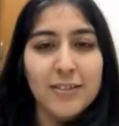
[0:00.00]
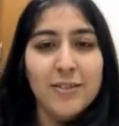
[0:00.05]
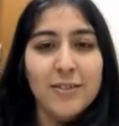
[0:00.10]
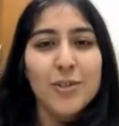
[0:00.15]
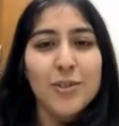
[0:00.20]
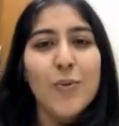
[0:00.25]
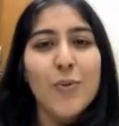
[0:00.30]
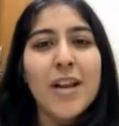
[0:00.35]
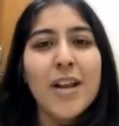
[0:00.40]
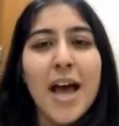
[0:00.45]

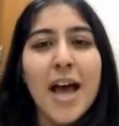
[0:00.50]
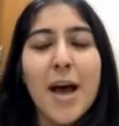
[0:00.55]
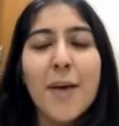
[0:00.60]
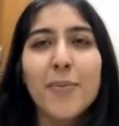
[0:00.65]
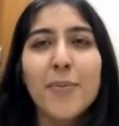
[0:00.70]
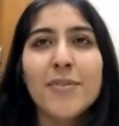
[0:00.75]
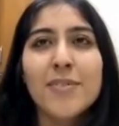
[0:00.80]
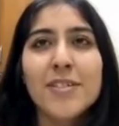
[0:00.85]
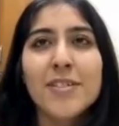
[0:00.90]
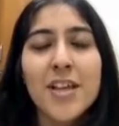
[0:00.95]
So what
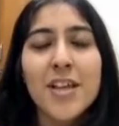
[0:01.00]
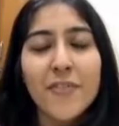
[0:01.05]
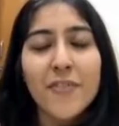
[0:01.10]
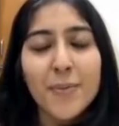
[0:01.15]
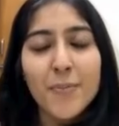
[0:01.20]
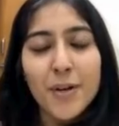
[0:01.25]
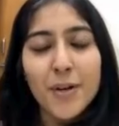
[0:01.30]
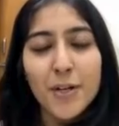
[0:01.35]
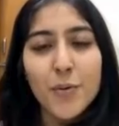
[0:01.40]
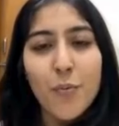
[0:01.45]
happens is
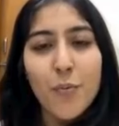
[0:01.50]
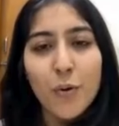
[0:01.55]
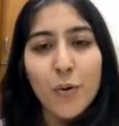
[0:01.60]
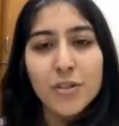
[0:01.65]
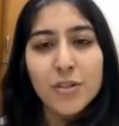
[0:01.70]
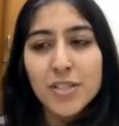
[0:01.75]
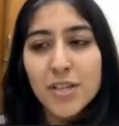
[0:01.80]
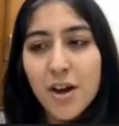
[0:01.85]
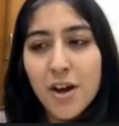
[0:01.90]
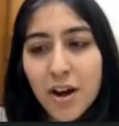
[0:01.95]
everybody
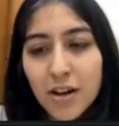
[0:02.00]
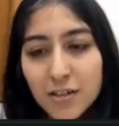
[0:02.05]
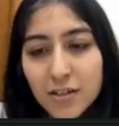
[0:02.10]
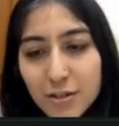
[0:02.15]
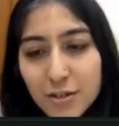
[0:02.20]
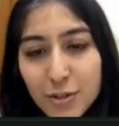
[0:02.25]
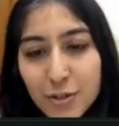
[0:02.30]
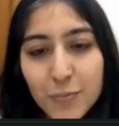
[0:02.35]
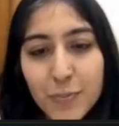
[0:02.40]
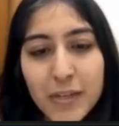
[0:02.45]
wants the
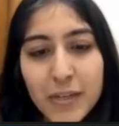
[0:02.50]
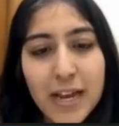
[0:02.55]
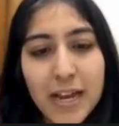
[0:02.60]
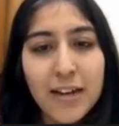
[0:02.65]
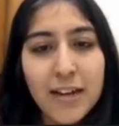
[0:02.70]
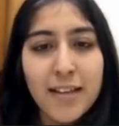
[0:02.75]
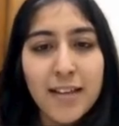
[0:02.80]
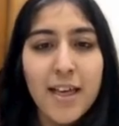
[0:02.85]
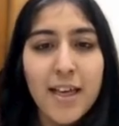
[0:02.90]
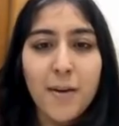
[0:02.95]
artist to be
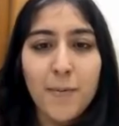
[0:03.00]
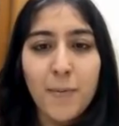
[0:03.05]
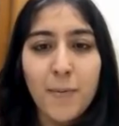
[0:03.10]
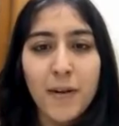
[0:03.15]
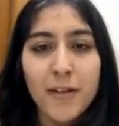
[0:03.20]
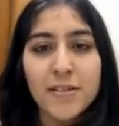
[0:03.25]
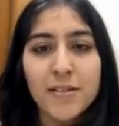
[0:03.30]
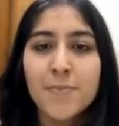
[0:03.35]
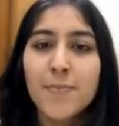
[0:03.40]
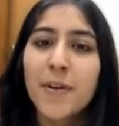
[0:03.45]
at their
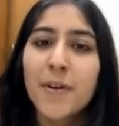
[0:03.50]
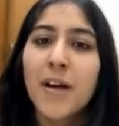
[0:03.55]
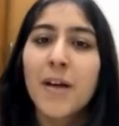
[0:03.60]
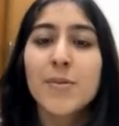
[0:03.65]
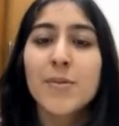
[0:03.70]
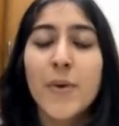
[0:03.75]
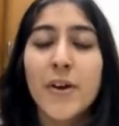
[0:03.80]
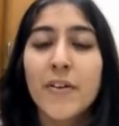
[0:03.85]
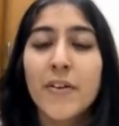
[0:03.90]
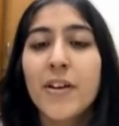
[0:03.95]
place. It
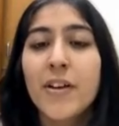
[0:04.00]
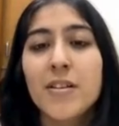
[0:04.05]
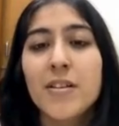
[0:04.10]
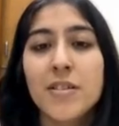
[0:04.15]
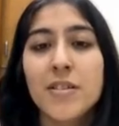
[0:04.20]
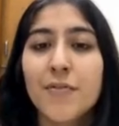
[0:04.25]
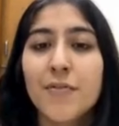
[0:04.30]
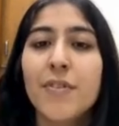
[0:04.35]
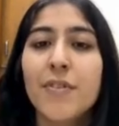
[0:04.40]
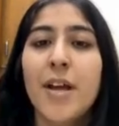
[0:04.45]
becomes very
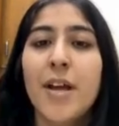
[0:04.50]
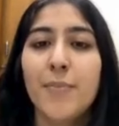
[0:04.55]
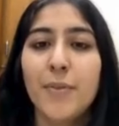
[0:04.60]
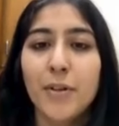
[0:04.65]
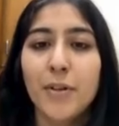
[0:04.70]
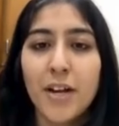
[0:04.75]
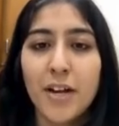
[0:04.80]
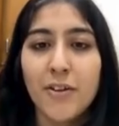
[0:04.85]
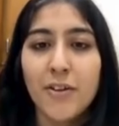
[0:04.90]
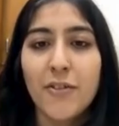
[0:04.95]
easy for them
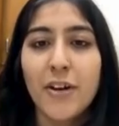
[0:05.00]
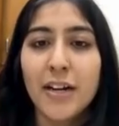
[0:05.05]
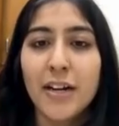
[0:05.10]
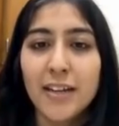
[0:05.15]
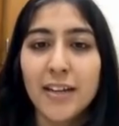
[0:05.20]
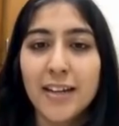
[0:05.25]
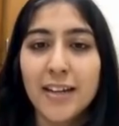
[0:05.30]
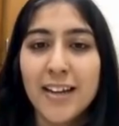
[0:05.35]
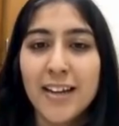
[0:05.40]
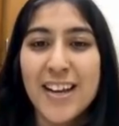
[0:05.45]
to get
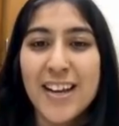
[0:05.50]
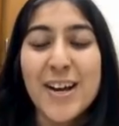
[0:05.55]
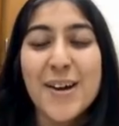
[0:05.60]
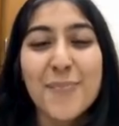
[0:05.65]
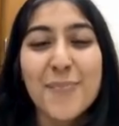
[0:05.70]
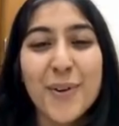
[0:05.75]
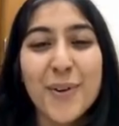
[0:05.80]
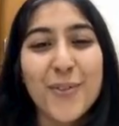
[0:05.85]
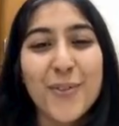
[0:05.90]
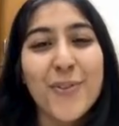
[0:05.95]
ready.
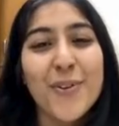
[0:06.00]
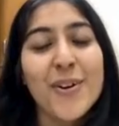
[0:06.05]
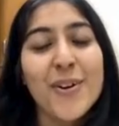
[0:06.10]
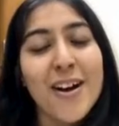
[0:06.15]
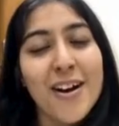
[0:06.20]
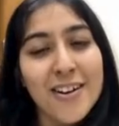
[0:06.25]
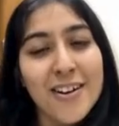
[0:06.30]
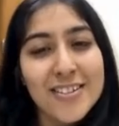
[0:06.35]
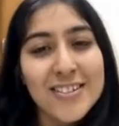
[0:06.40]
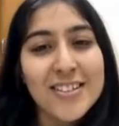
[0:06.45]
But for
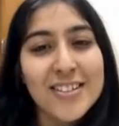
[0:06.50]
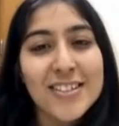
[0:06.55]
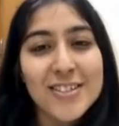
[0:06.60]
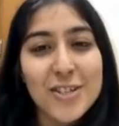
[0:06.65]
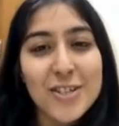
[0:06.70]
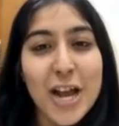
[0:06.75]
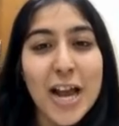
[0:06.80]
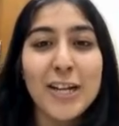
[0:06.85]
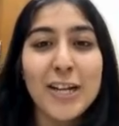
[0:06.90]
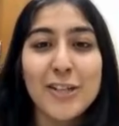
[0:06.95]
us, it's
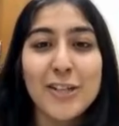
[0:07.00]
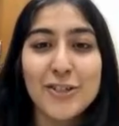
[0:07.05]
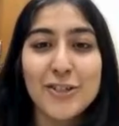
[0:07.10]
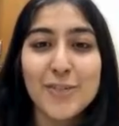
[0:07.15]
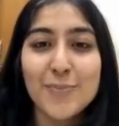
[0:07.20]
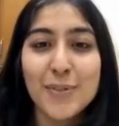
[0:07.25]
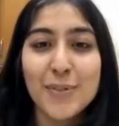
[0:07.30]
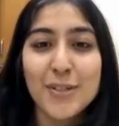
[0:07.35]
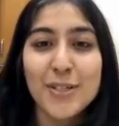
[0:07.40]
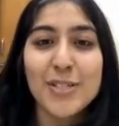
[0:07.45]

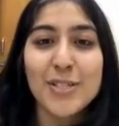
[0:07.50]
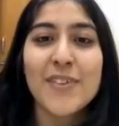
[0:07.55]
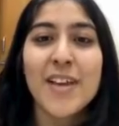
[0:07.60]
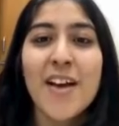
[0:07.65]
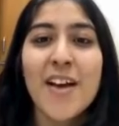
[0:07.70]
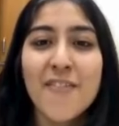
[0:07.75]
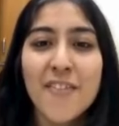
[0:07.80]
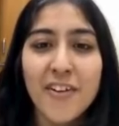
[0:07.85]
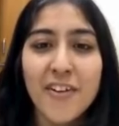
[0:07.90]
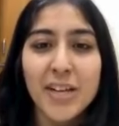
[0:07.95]
challenging because we
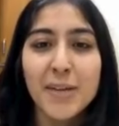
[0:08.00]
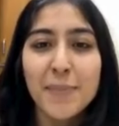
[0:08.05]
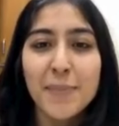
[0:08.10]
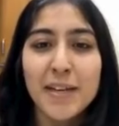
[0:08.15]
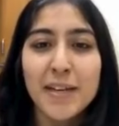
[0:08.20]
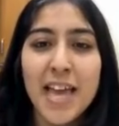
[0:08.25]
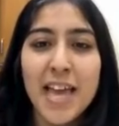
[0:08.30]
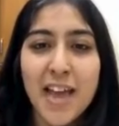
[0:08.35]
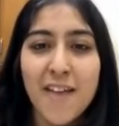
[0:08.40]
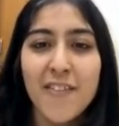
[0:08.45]
have very
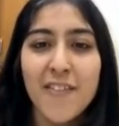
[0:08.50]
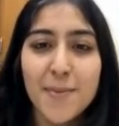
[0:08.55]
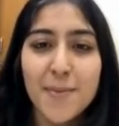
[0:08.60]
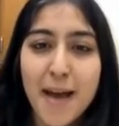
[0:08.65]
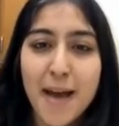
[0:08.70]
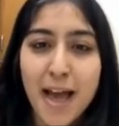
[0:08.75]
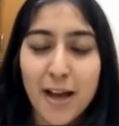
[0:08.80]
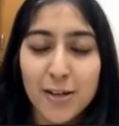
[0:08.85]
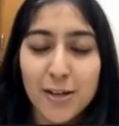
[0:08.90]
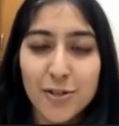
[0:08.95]
big, heavy
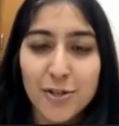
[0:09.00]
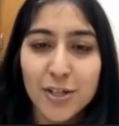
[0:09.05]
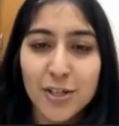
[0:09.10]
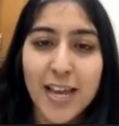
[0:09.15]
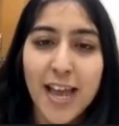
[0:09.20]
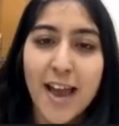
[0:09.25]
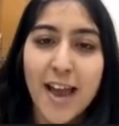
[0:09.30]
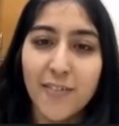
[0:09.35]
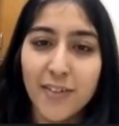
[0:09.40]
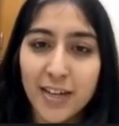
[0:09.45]
bags to
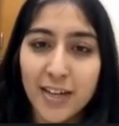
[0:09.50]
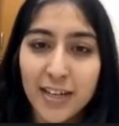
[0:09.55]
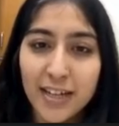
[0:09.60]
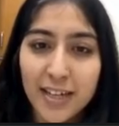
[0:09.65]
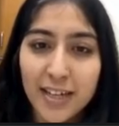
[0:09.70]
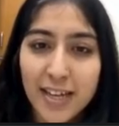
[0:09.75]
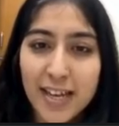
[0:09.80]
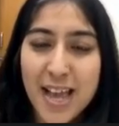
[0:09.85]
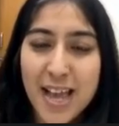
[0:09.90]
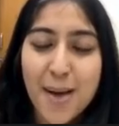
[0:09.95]
carry,
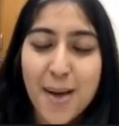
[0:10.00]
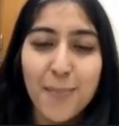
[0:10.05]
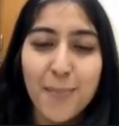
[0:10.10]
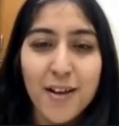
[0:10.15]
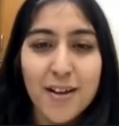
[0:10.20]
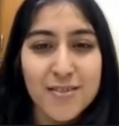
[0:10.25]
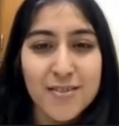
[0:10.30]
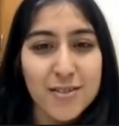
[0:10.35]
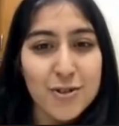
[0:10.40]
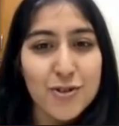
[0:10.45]

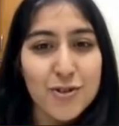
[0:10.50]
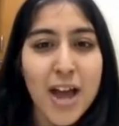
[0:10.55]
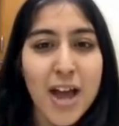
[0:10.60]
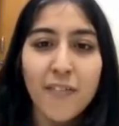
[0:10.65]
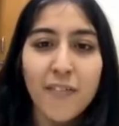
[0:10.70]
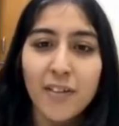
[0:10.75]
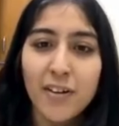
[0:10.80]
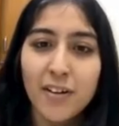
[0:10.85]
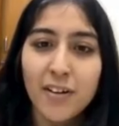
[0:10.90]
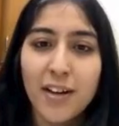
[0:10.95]
plus the
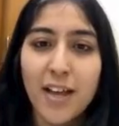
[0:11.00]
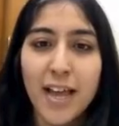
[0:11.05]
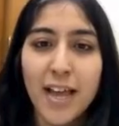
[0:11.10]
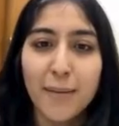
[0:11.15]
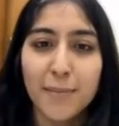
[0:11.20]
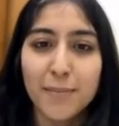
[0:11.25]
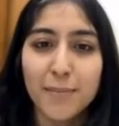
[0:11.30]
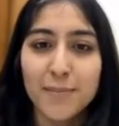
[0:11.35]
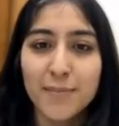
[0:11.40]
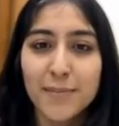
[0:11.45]
travel
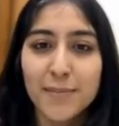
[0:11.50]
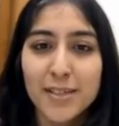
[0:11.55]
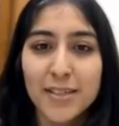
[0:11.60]
time.